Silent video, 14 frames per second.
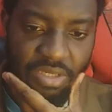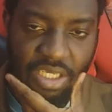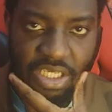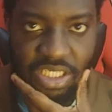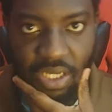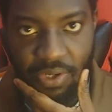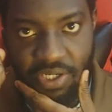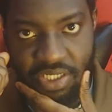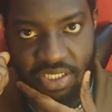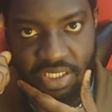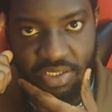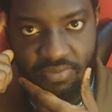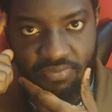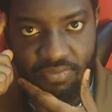is our
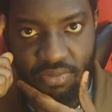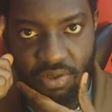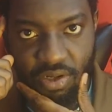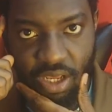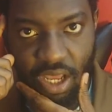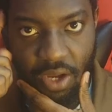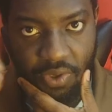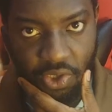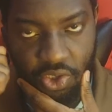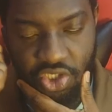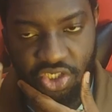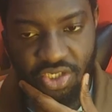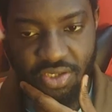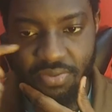reason, our
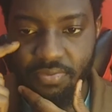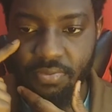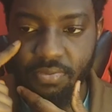logic.